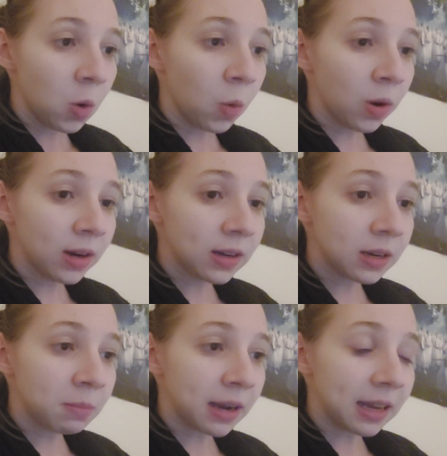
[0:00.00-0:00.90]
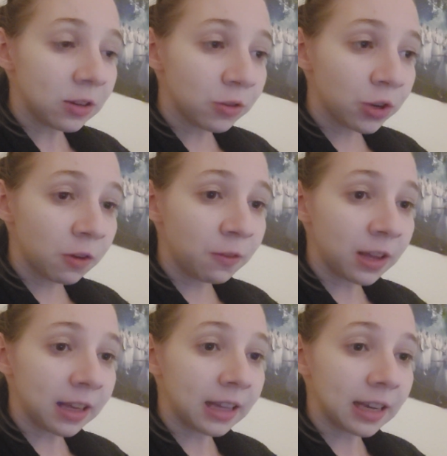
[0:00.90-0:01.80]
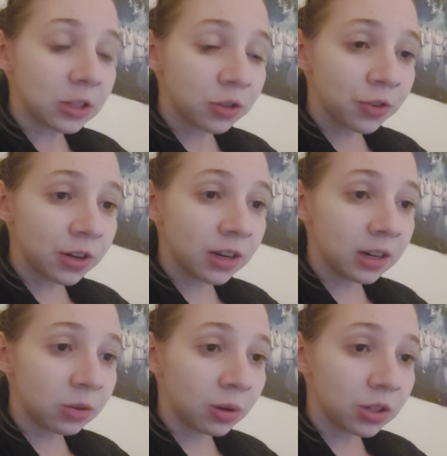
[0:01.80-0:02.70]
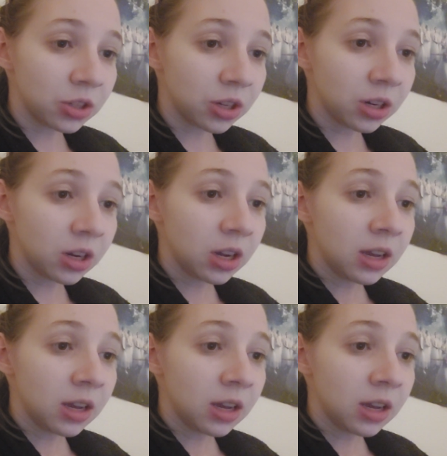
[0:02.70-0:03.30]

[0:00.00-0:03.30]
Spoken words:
Oriented by introverted feeling and extroverted intuition,